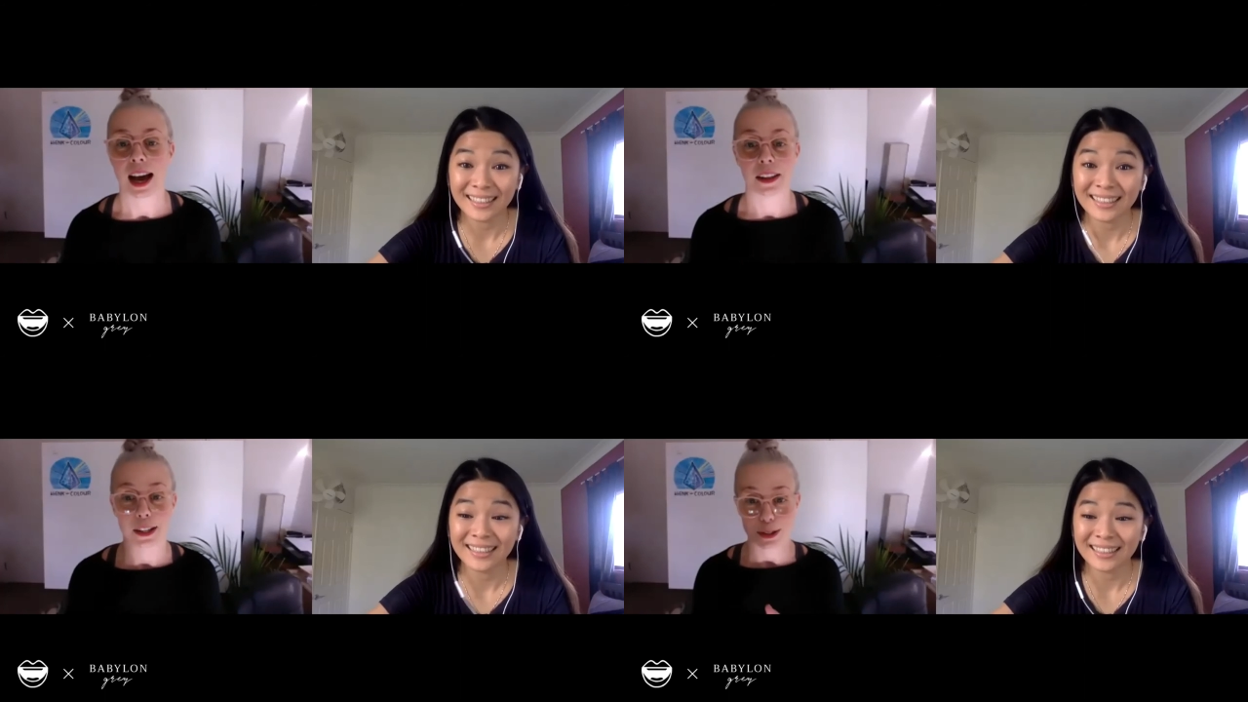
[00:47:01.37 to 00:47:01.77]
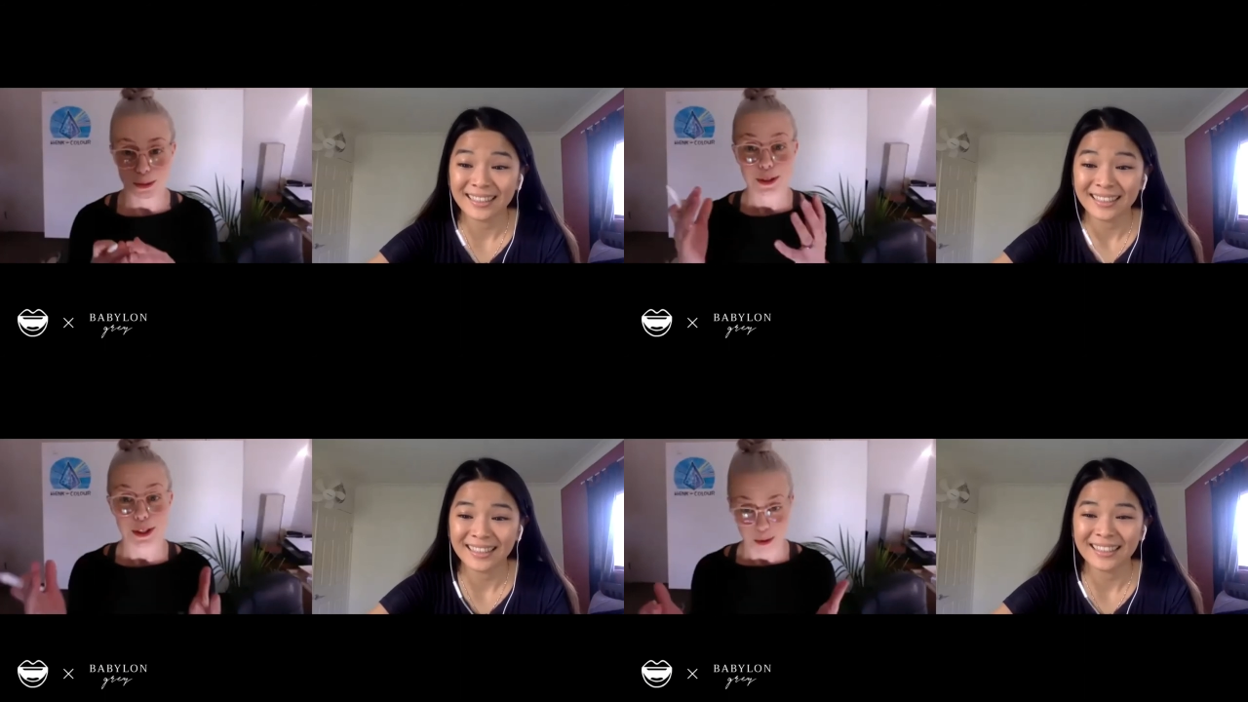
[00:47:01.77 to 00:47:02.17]
Speaker 1: then it's
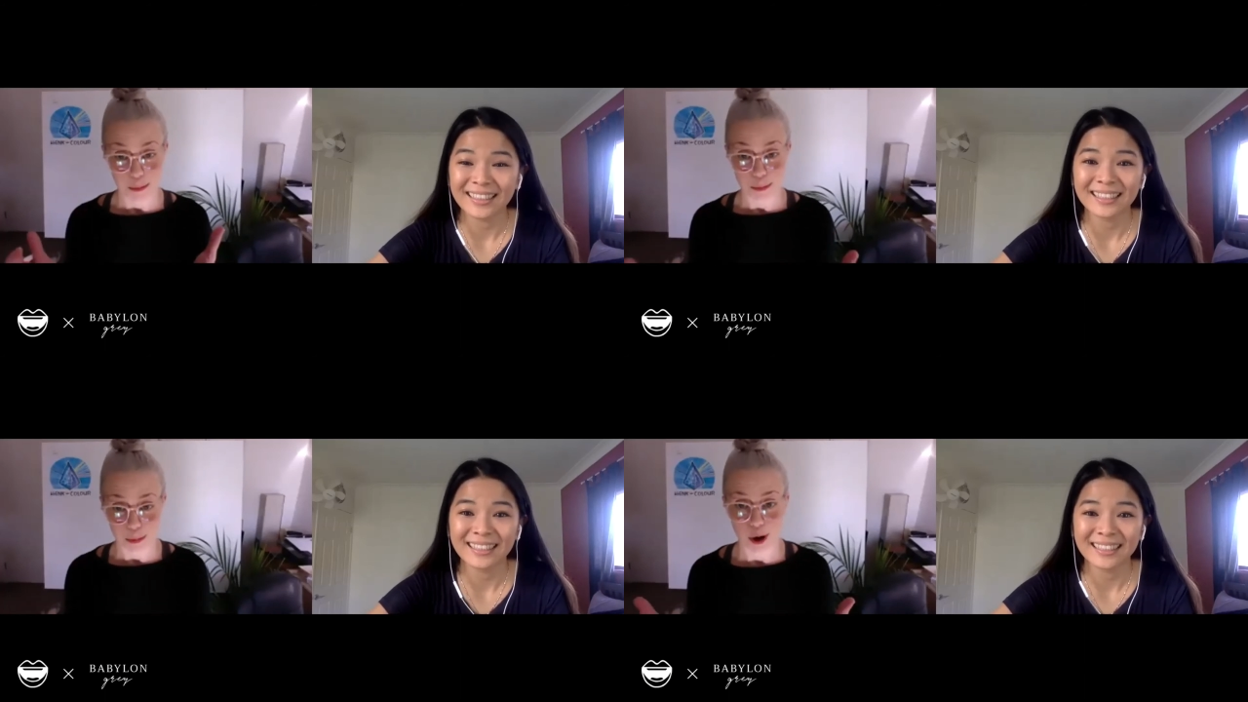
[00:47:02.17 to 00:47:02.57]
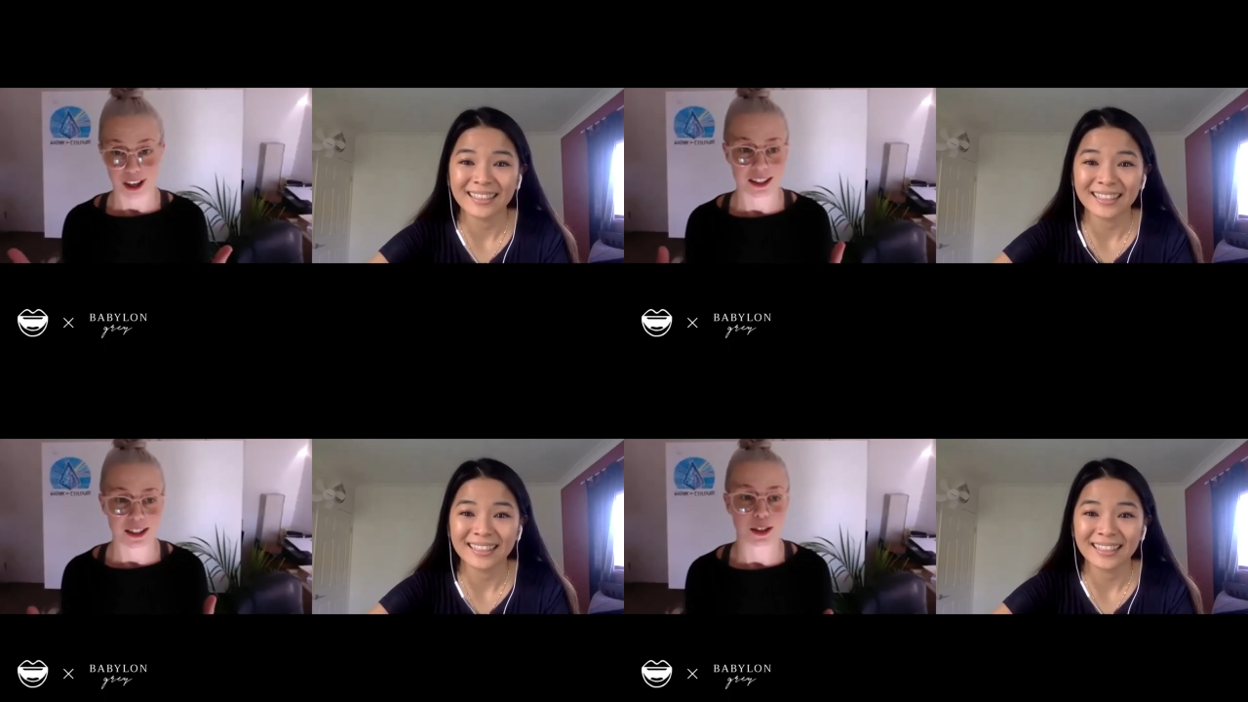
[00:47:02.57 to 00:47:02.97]
also a product.
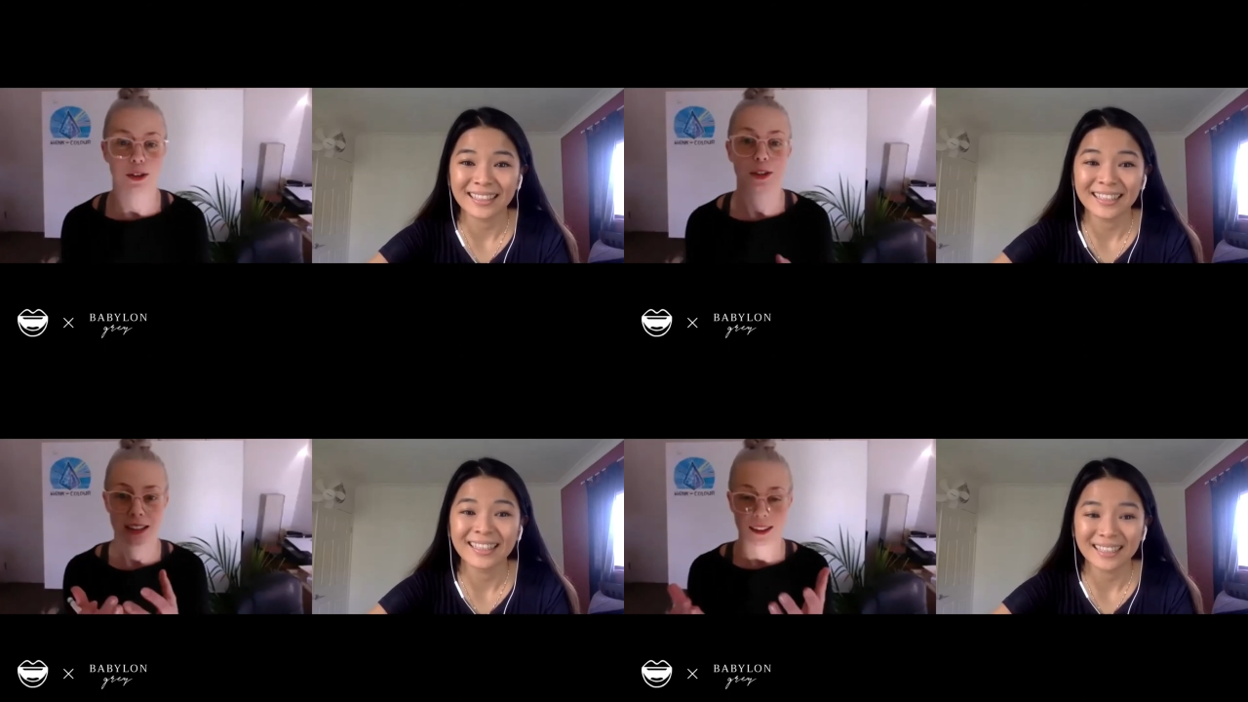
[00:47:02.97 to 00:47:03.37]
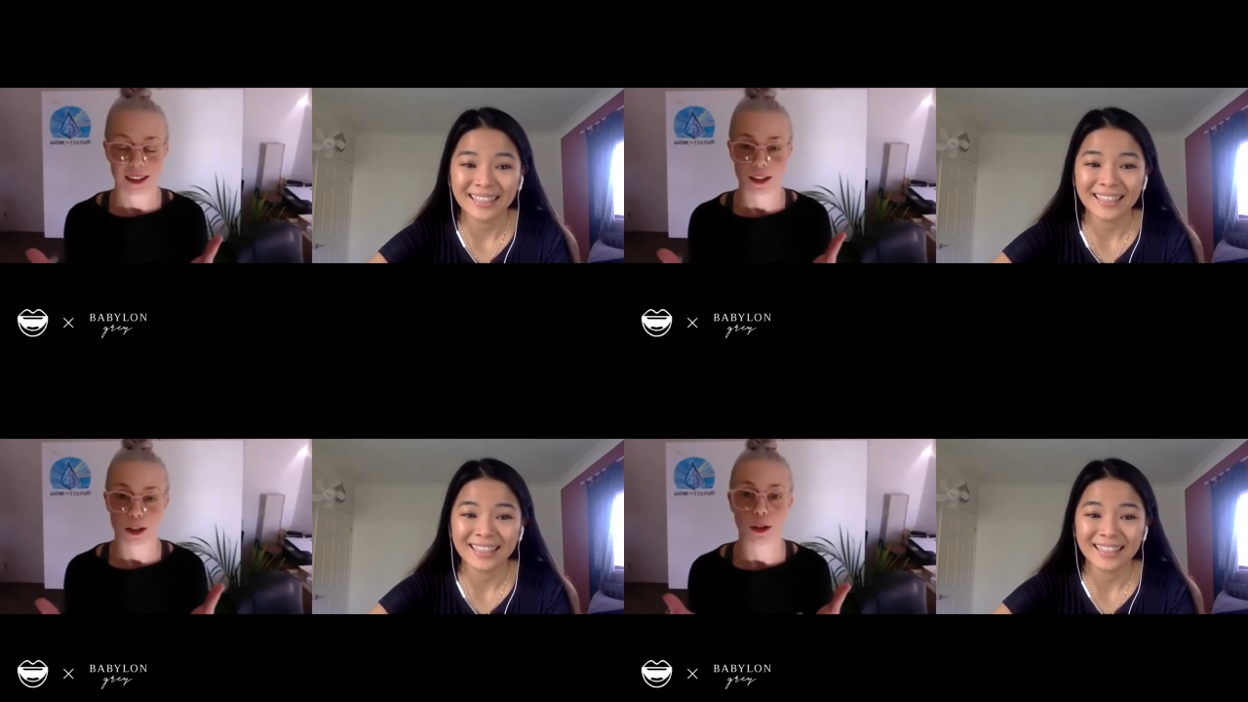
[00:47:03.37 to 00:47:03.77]
So you get the thing that
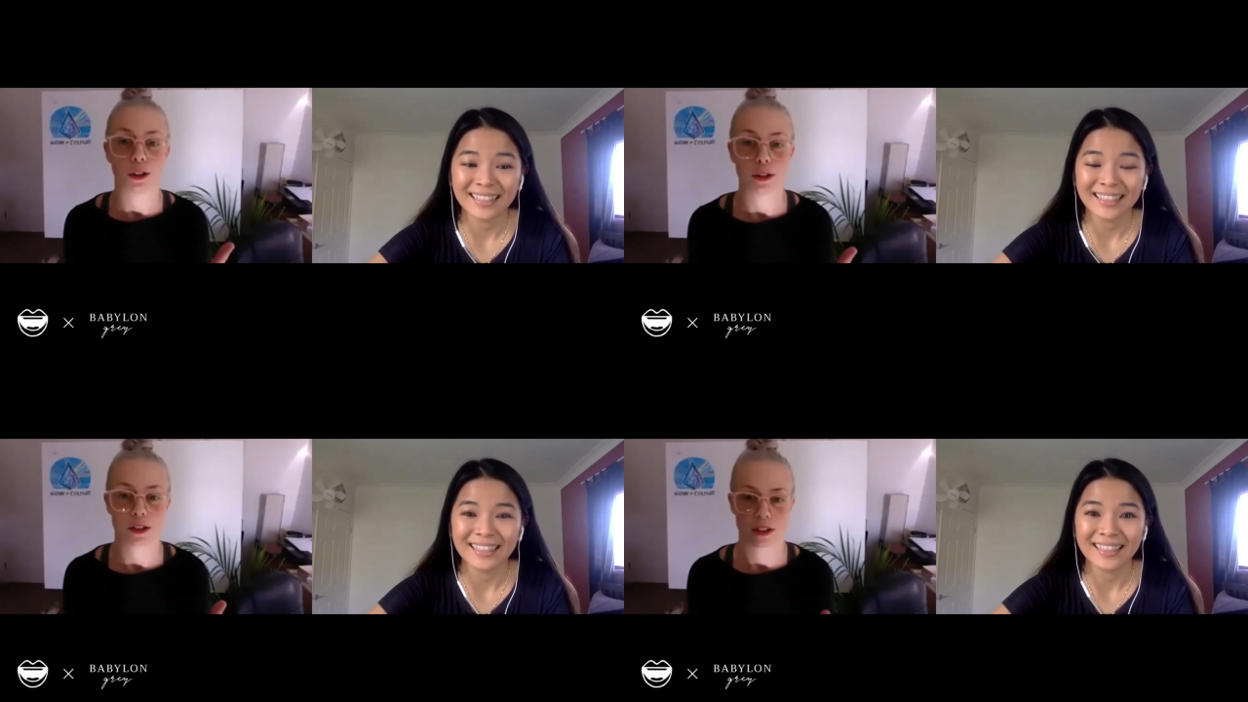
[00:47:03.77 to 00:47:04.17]
you can use as a